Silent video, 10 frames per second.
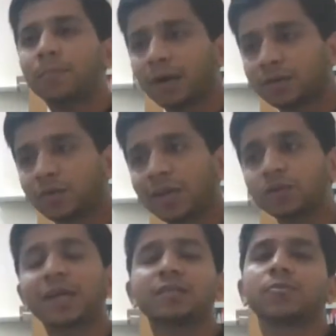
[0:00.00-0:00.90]
But try
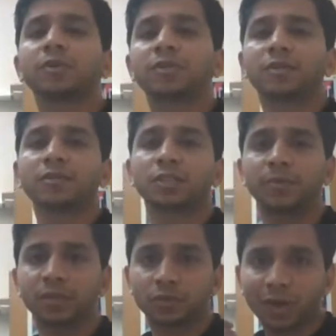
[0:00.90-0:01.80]
to get some research
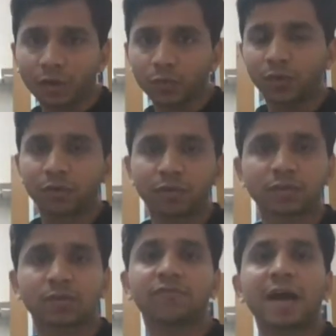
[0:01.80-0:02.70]
experience. Try to work
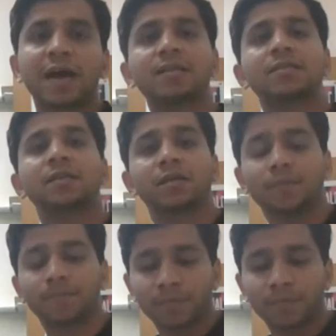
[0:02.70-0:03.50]
with some faculty at